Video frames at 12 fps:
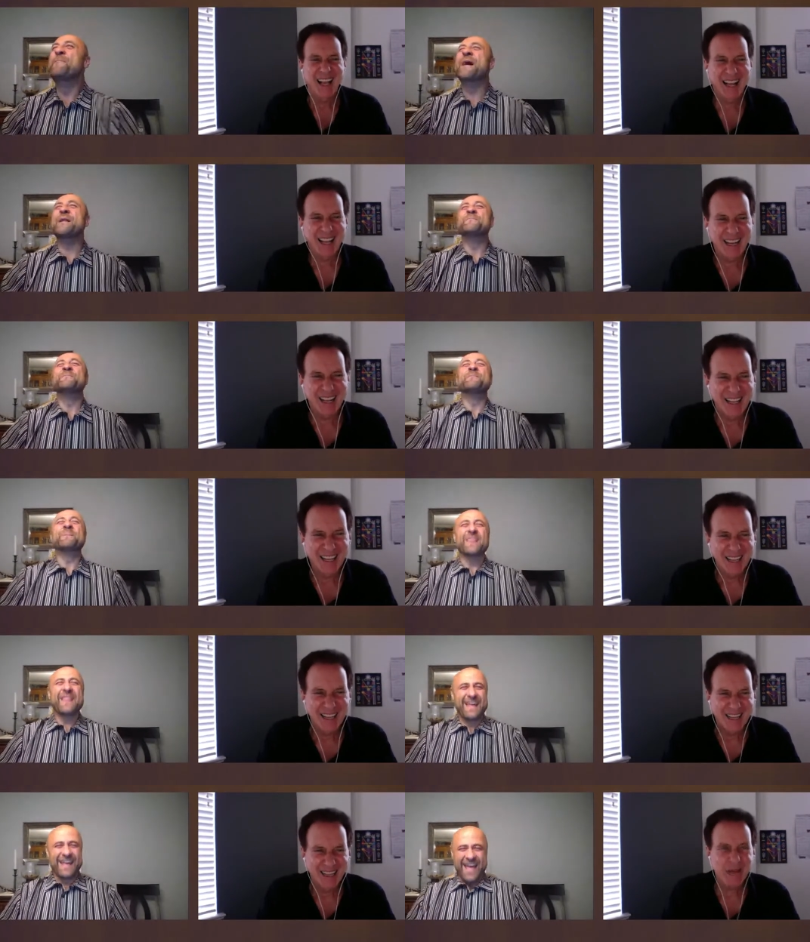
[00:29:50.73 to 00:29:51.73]
Speaker 1: but
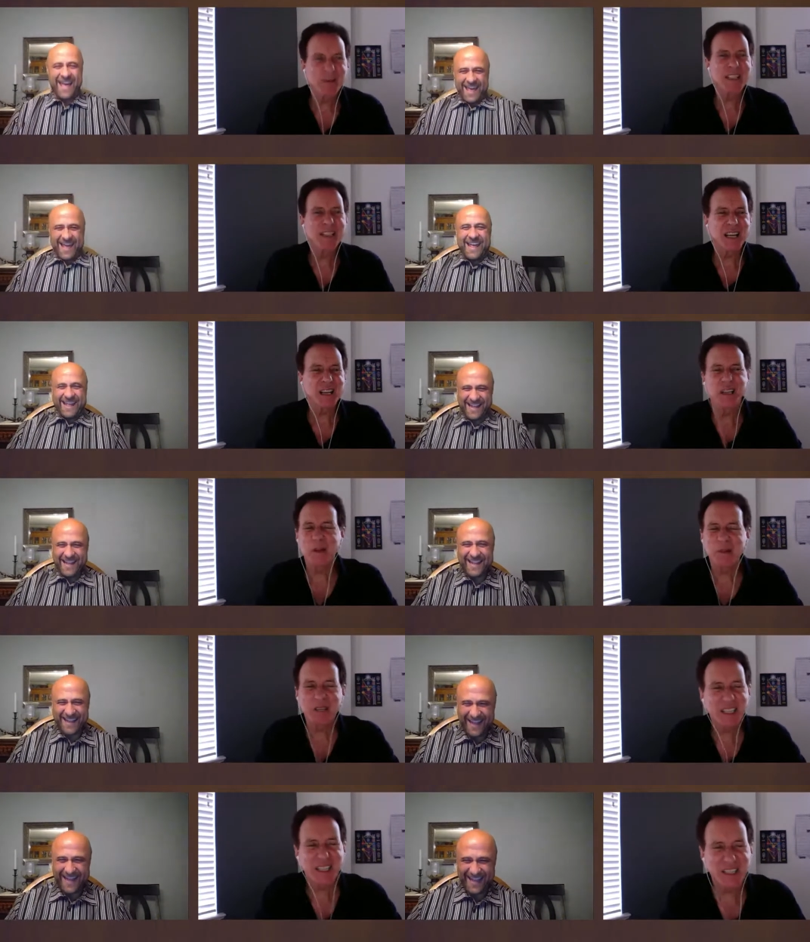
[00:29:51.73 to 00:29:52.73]
let me tell you,
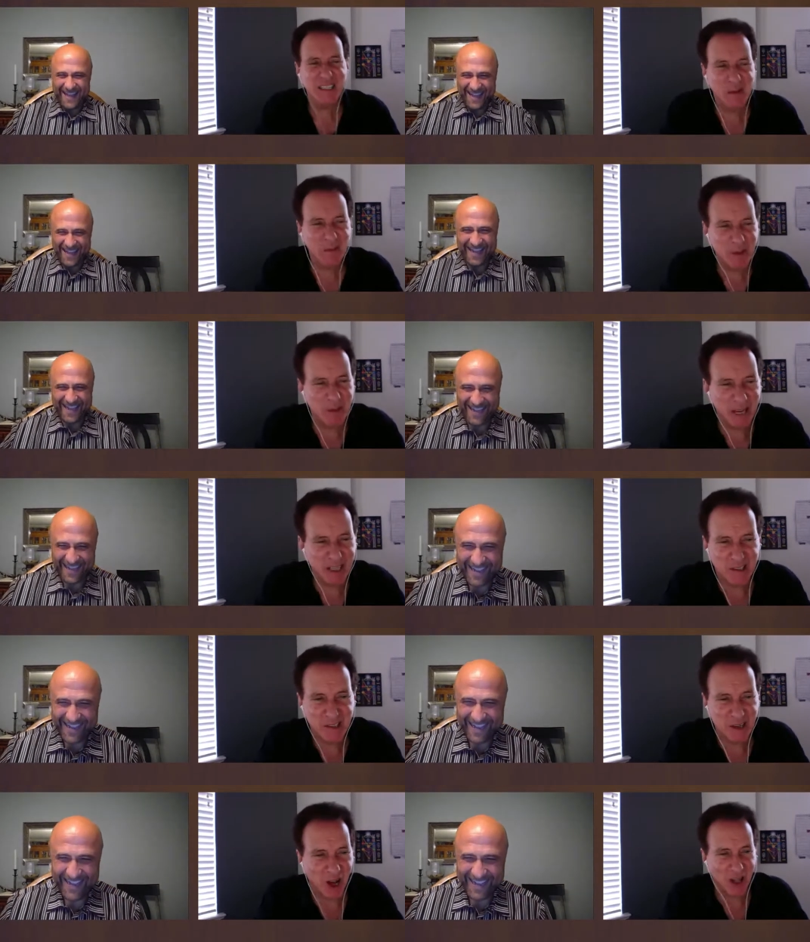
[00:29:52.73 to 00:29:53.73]
let me tell you something
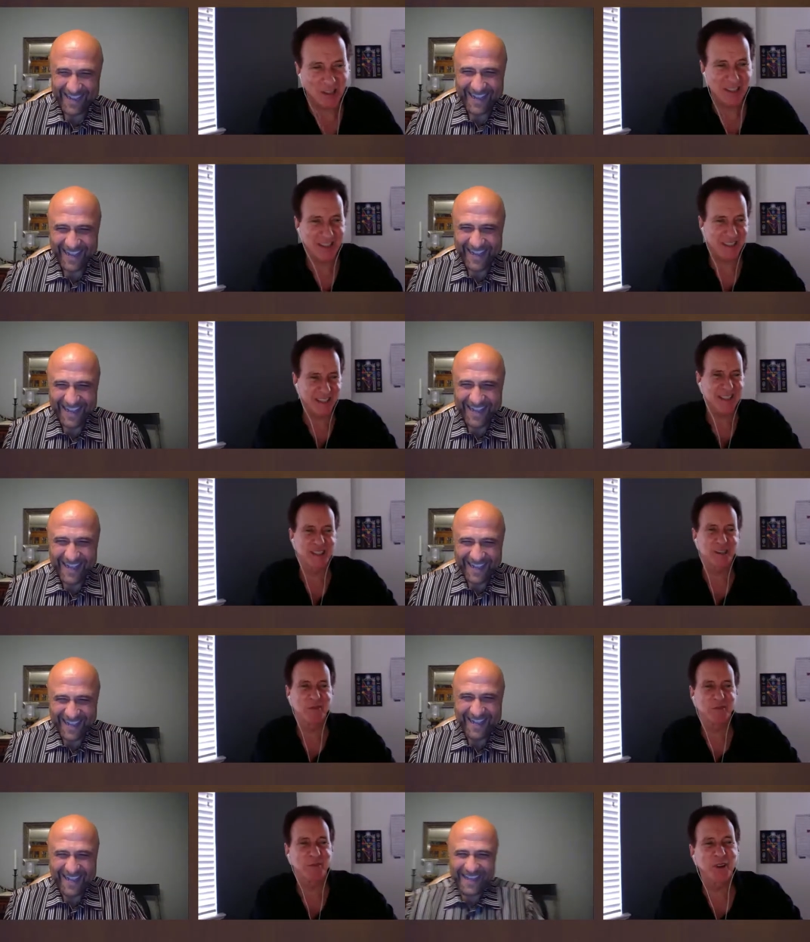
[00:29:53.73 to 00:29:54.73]
about salt. This
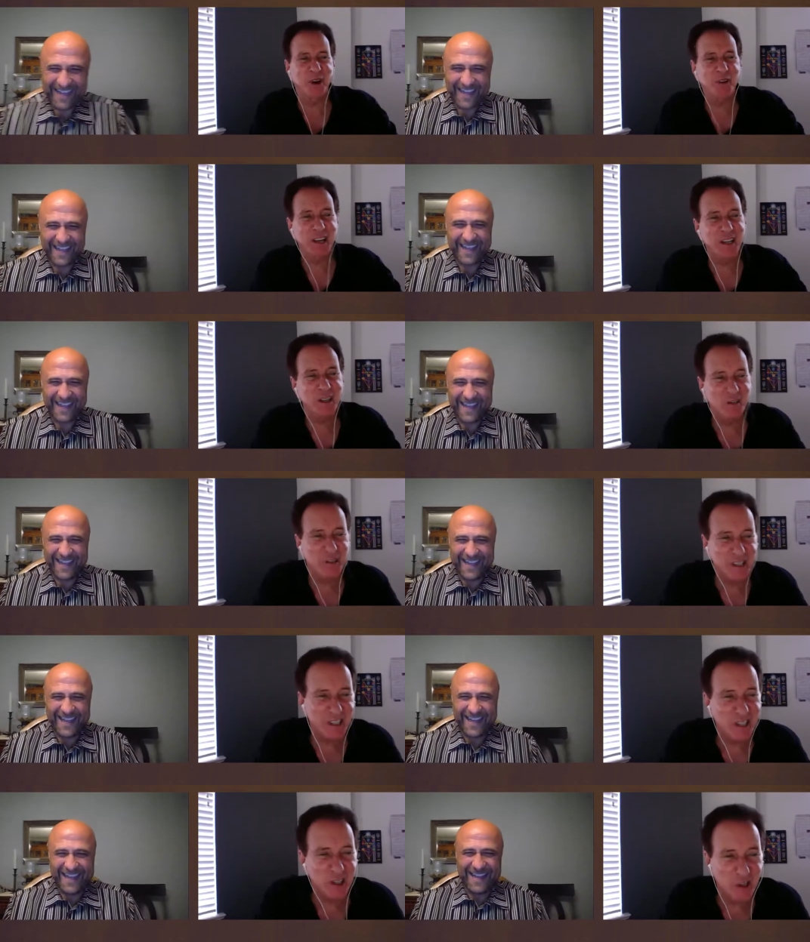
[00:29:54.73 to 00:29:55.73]
is a very
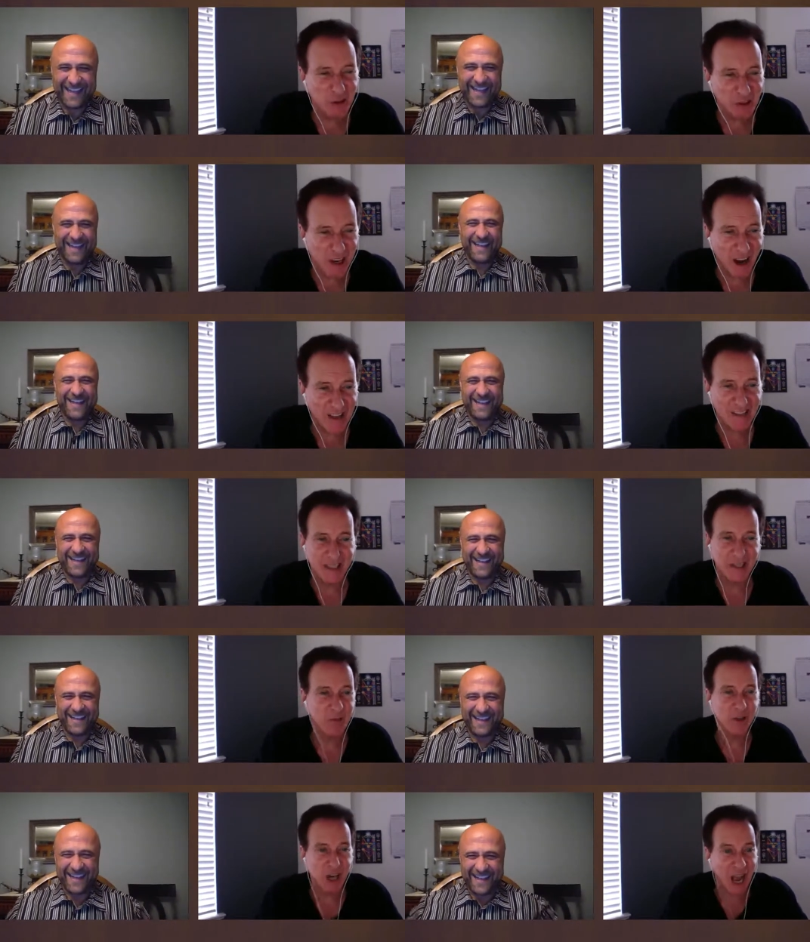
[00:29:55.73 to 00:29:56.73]
interesting
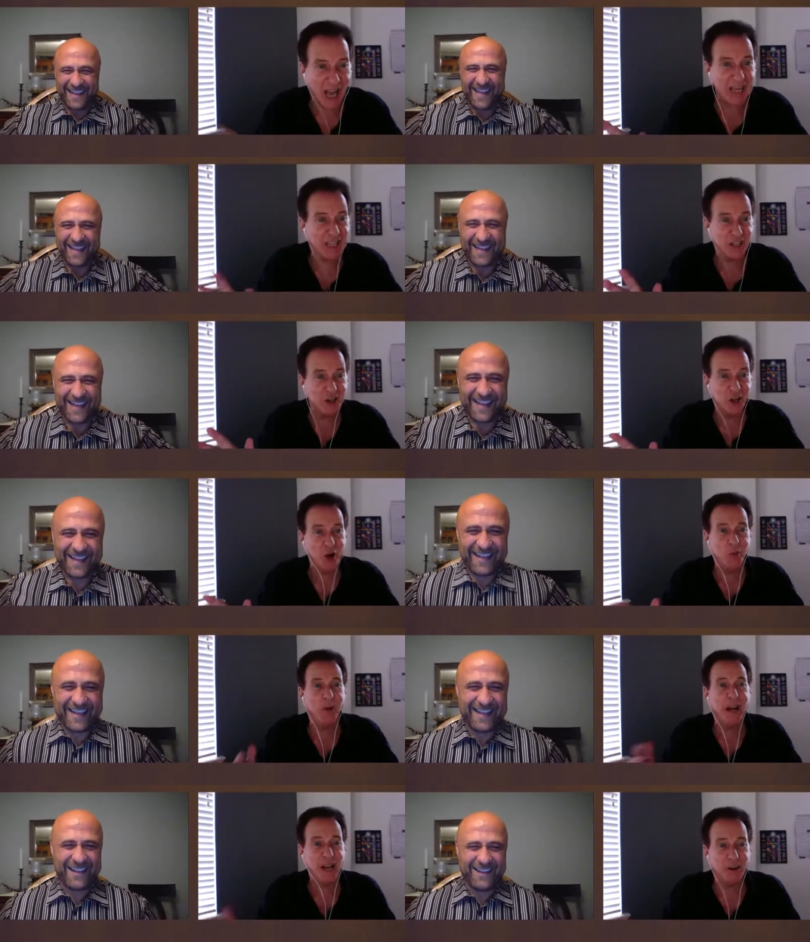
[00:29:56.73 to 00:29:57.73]
curiosity, which I didn't
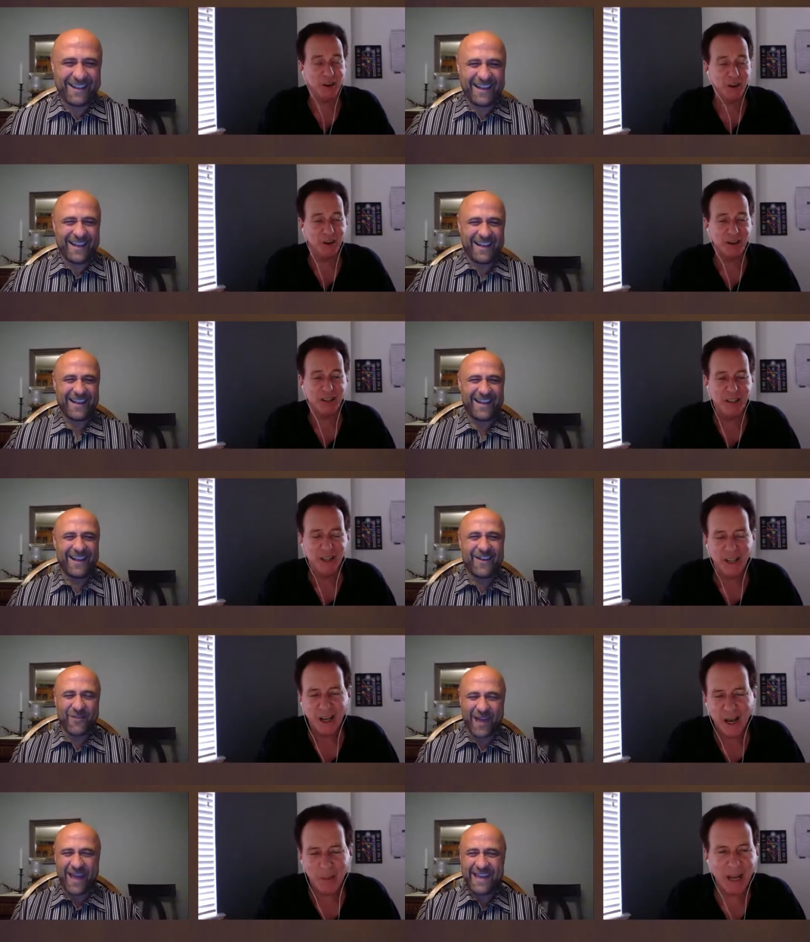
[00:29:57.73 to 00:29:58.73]
know, but I heard.
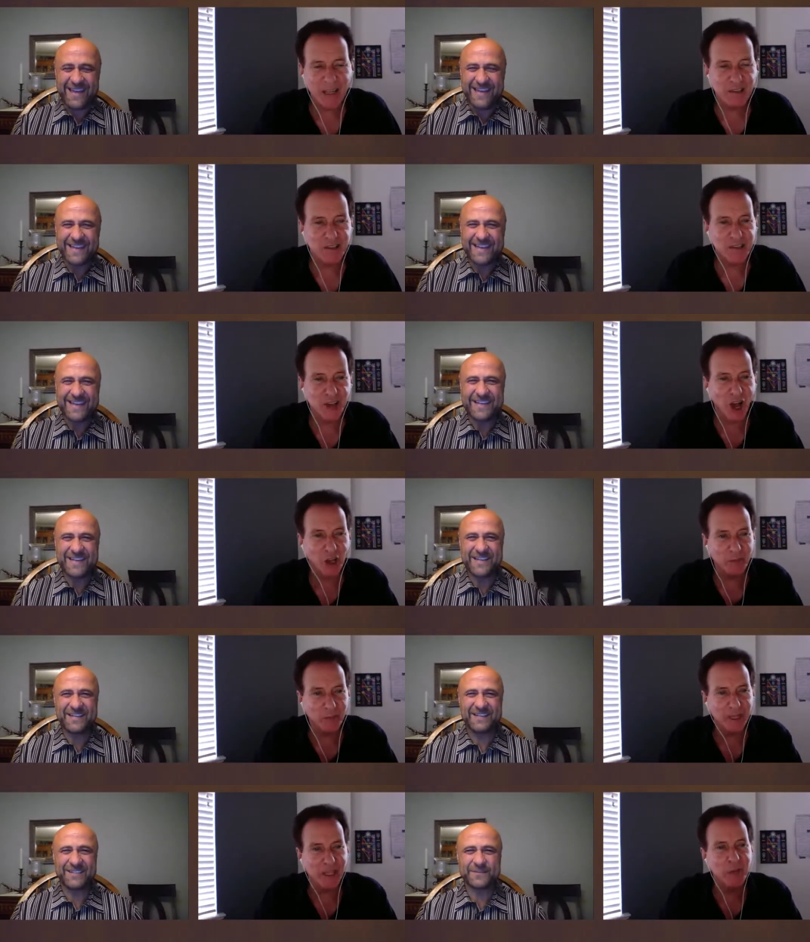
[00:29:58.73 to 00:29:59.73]
Okay. About
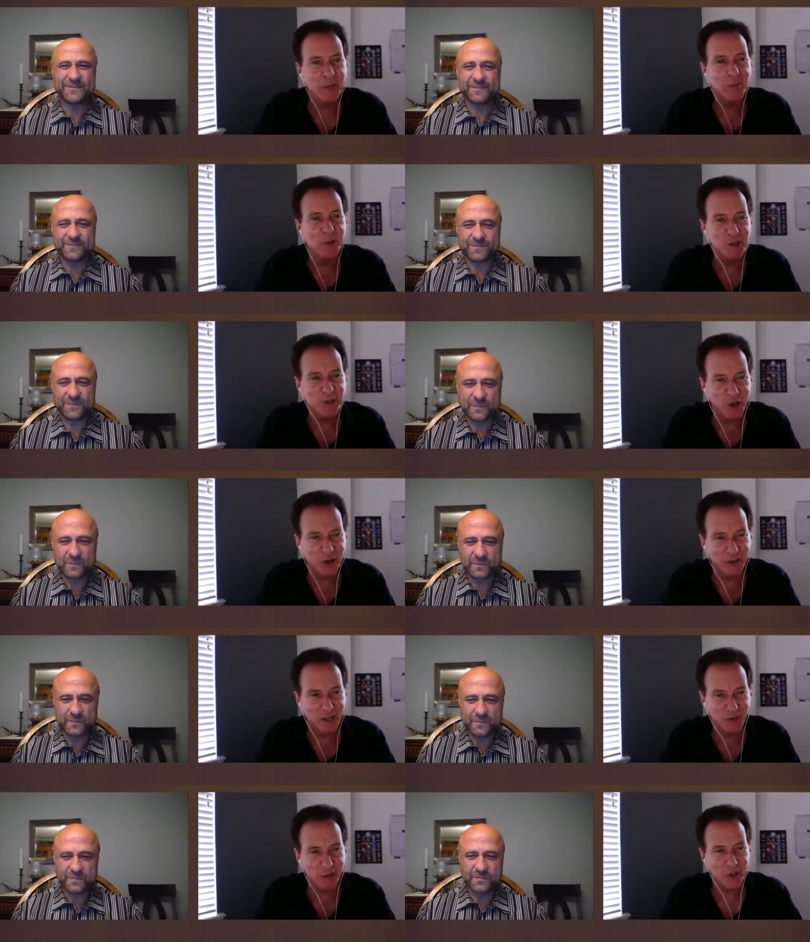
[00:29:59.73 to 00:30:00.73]
salt being a
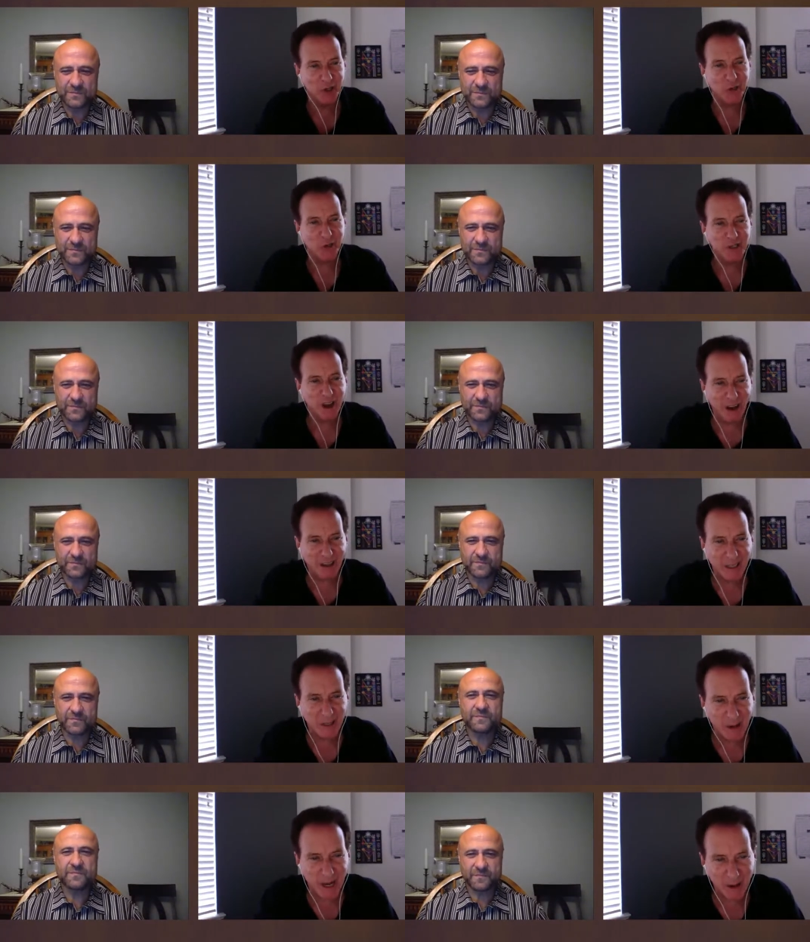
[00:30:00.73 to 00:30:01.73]
preservative, what you were
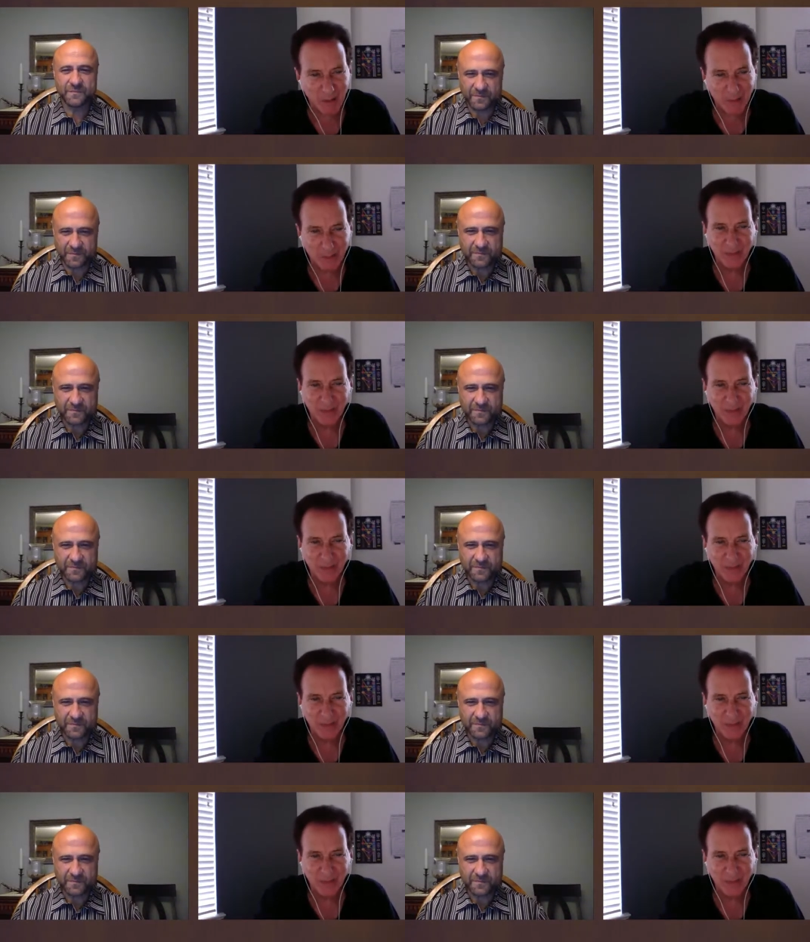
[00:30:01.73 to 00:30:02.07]
talking about,